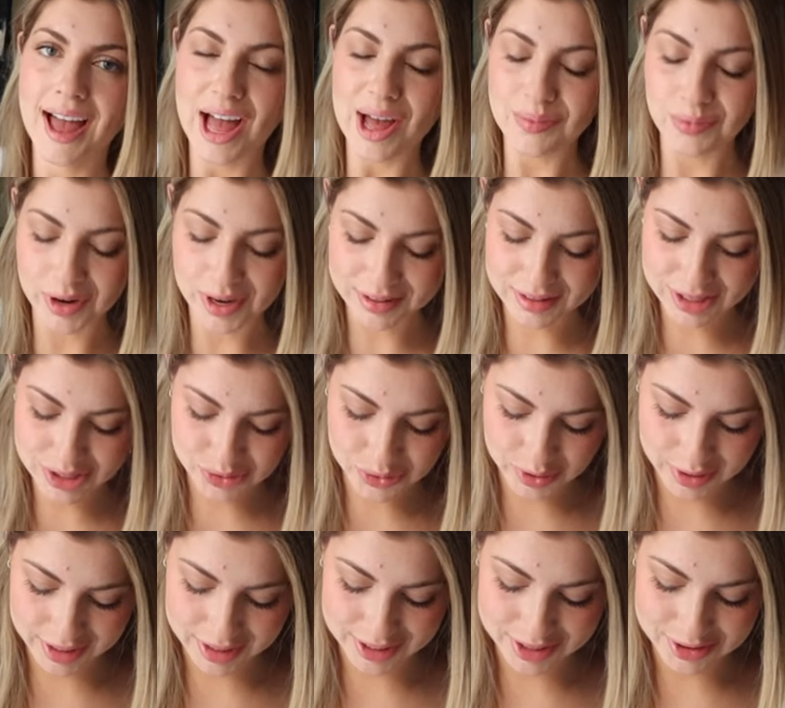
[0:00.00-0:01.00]
I'm wearing this
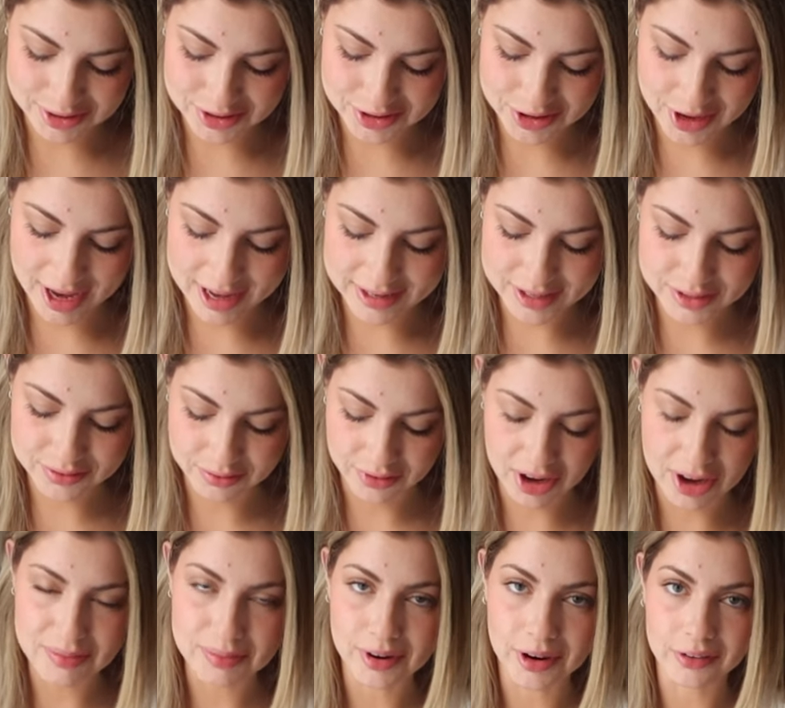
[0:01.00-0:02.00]
really cute dress
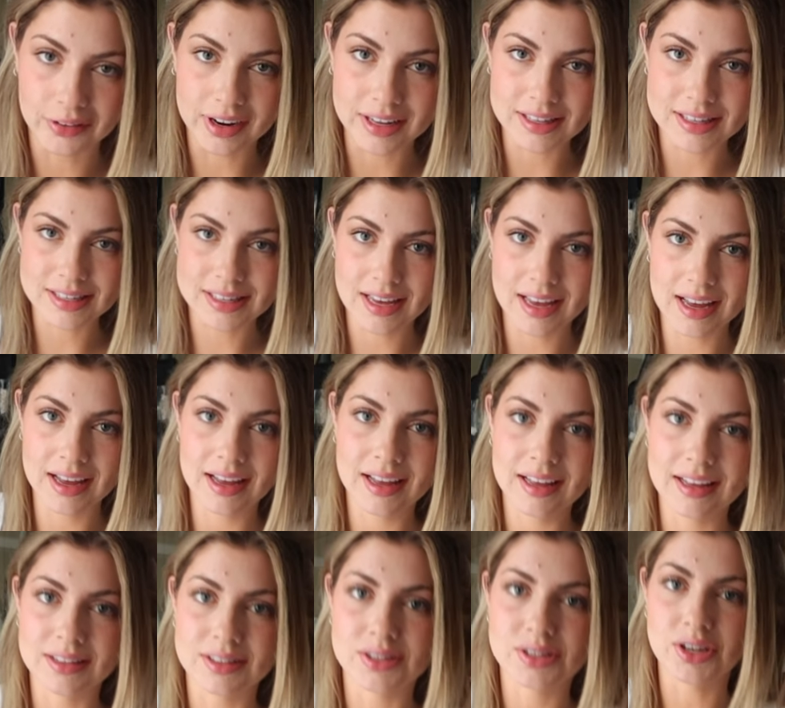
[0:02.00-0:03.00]
from
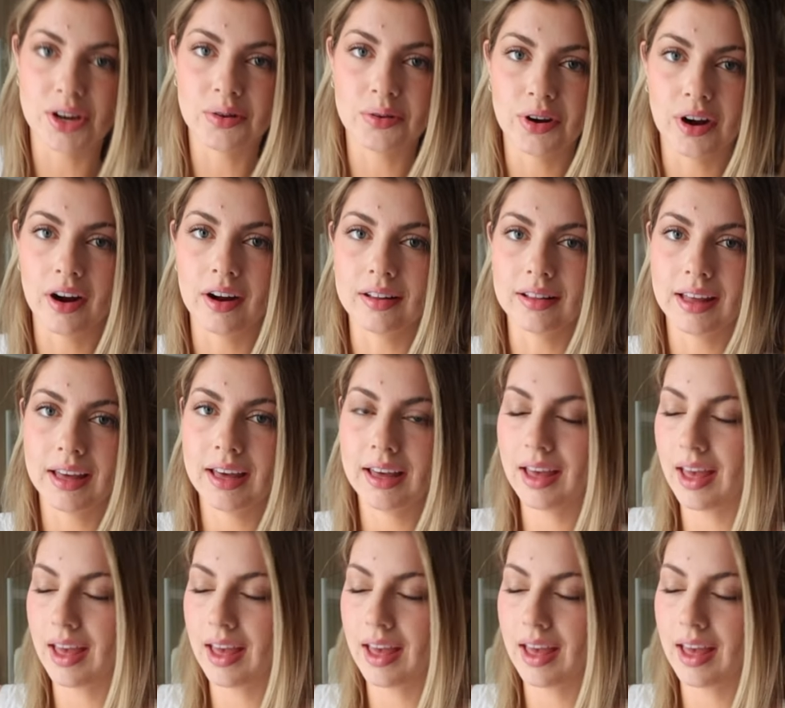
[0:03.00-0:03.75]
Aritzia. It's so girly.